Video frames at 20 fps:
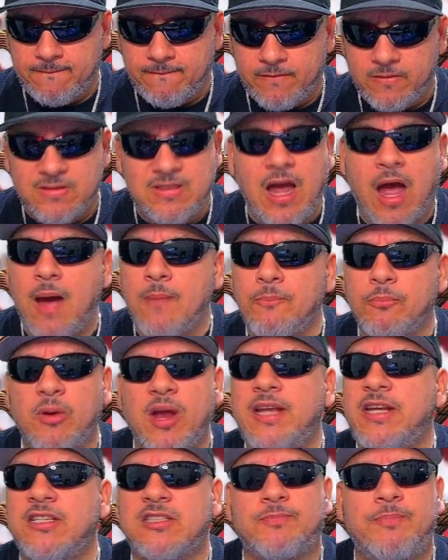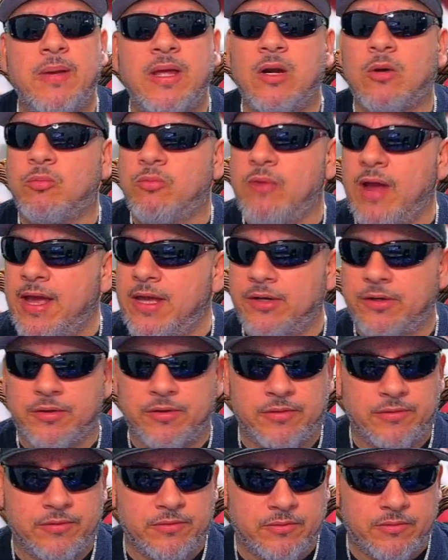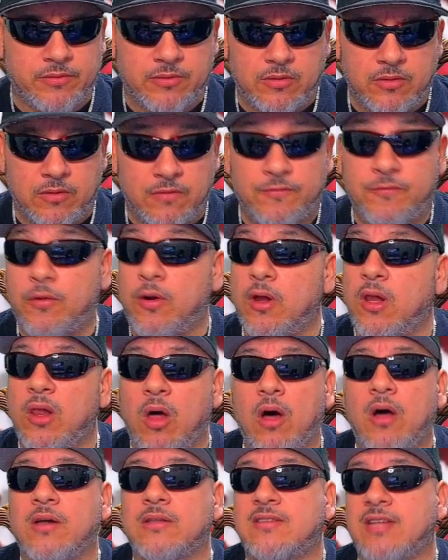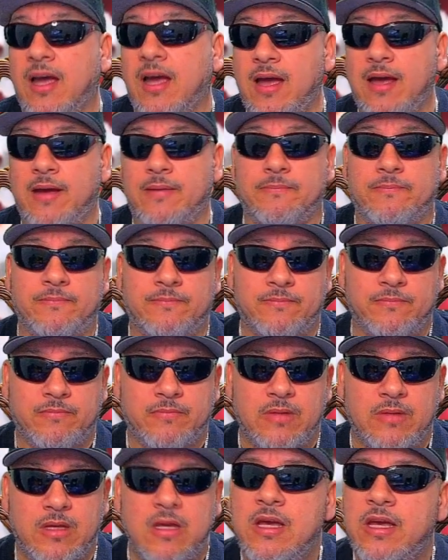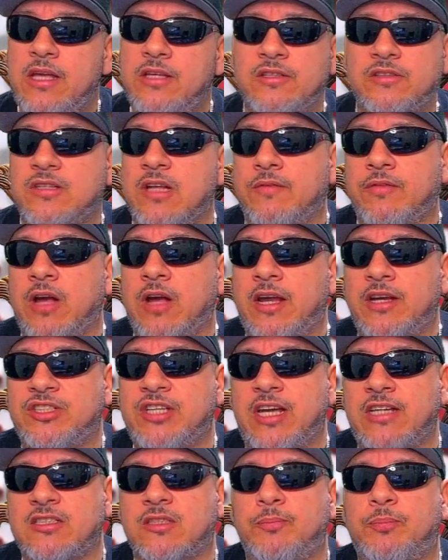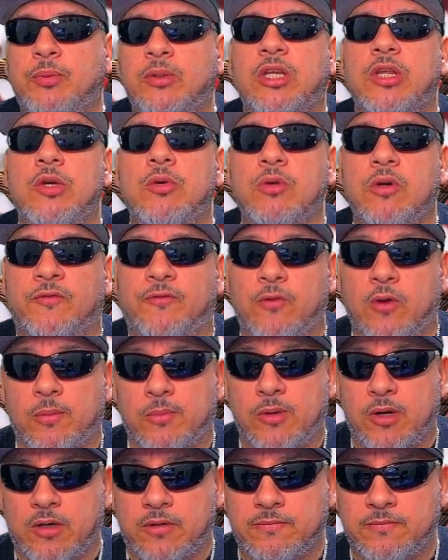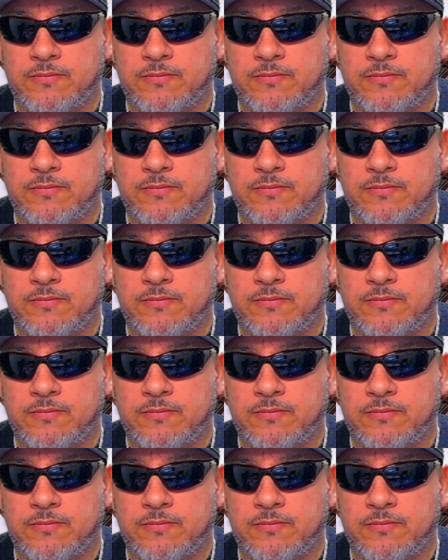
Tom Brady's been a Raider for a long time. He just never got a chance to put the uniform on.